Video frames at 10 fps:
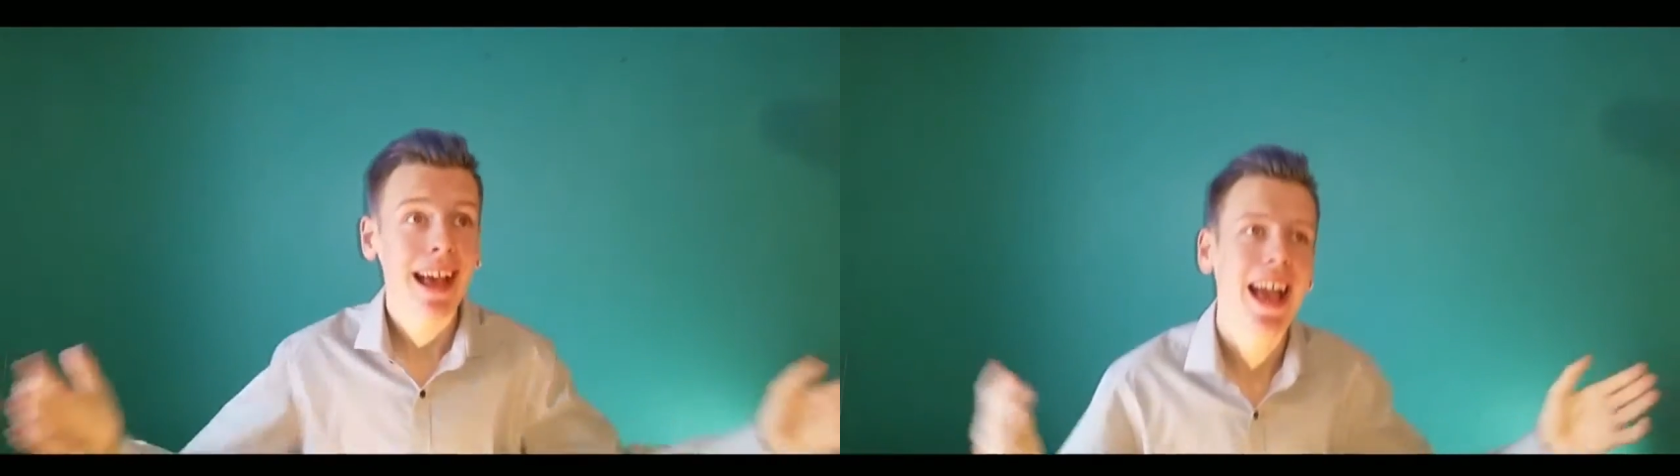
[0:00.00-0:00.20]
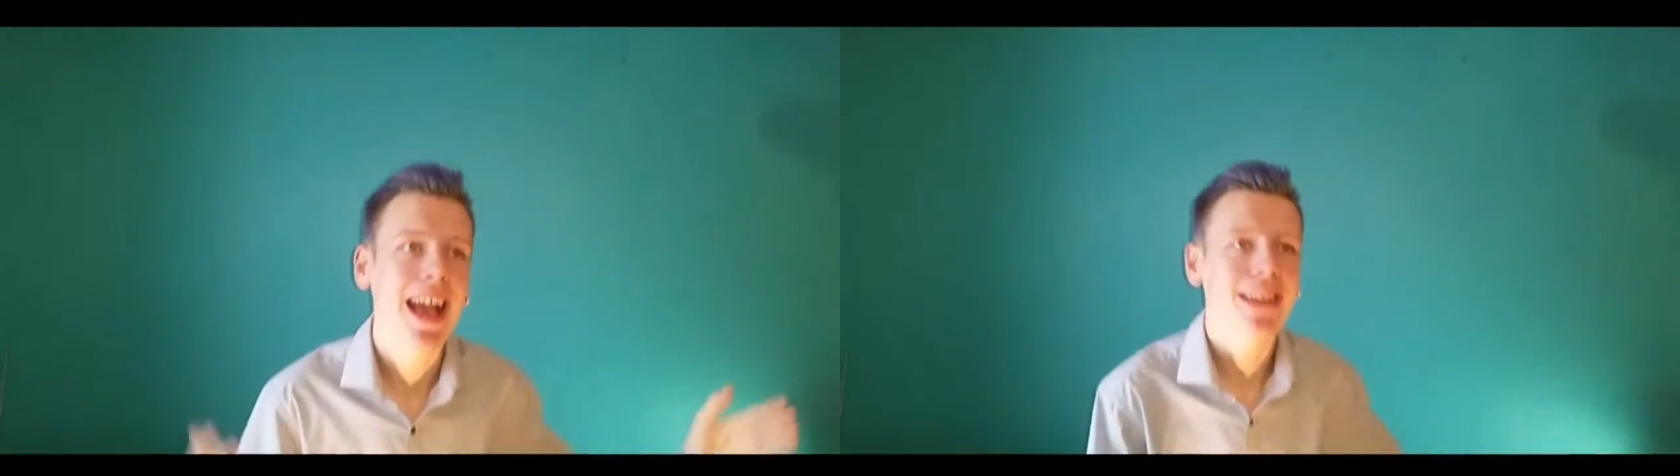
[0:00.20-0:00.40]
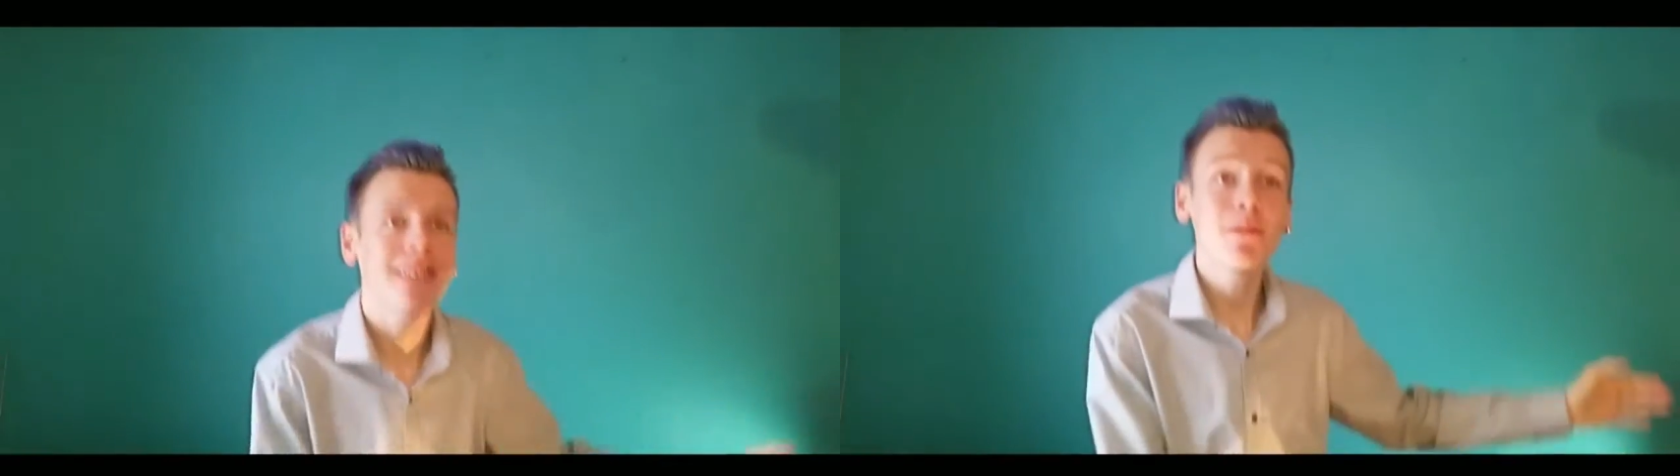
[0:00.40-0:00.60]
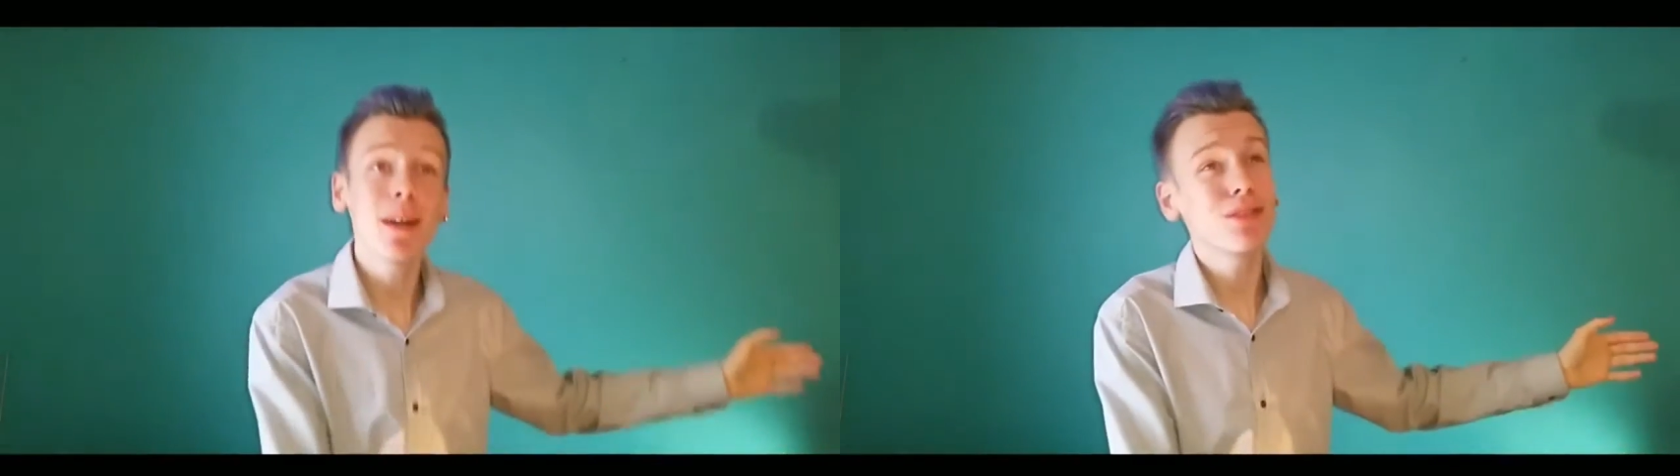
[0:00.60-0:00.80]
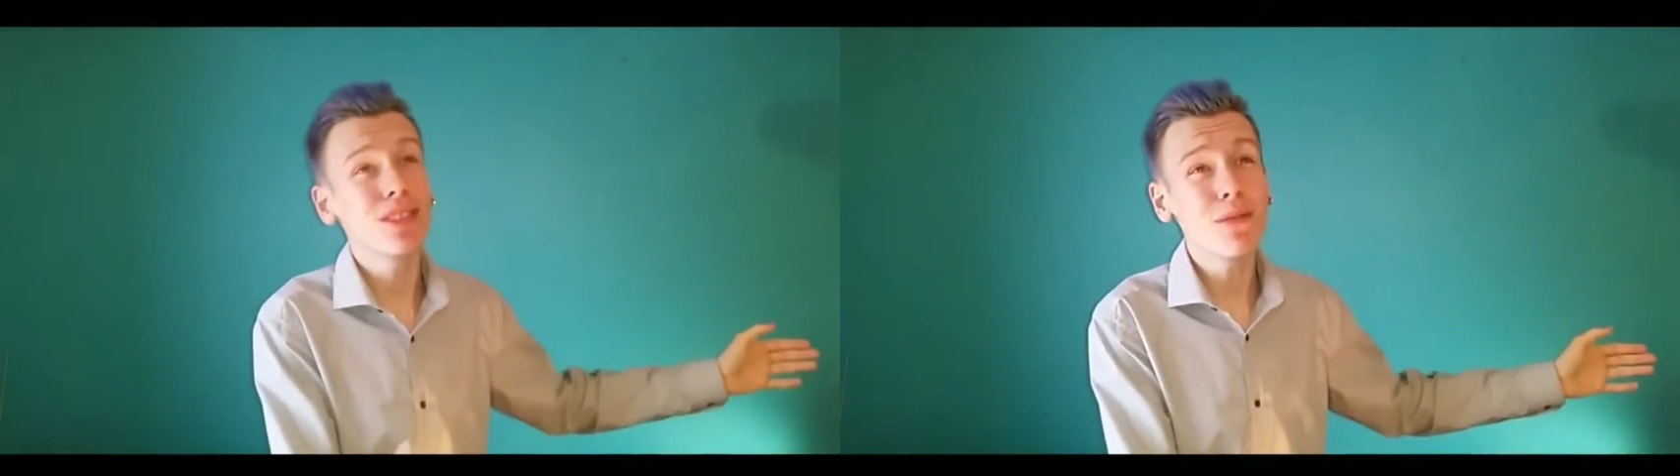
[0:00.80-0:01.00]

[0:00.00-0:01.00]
Hang them out of the